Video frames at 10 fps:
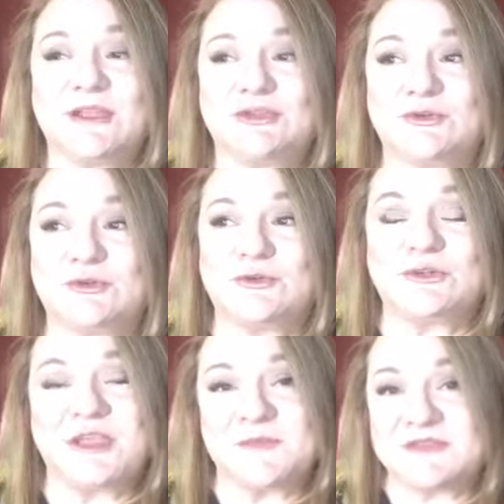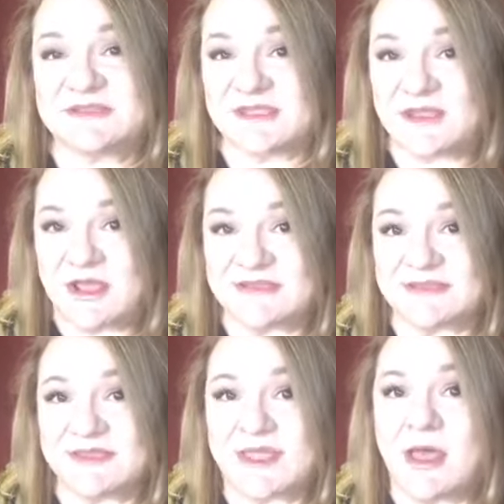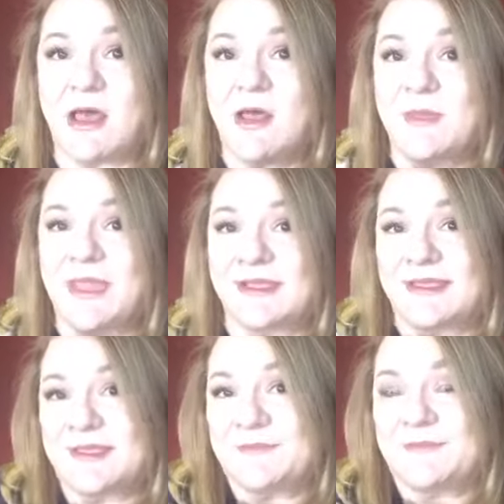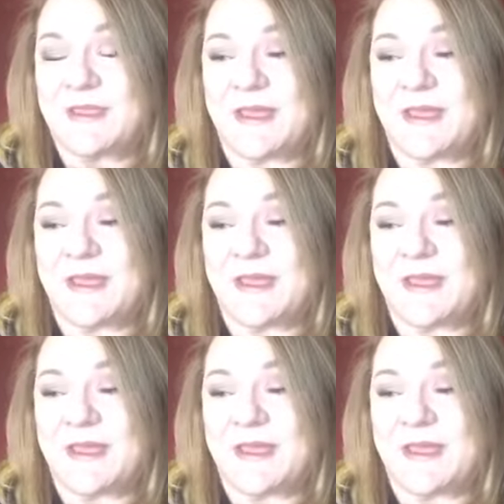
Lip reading: to keep the skin nice and calm and keep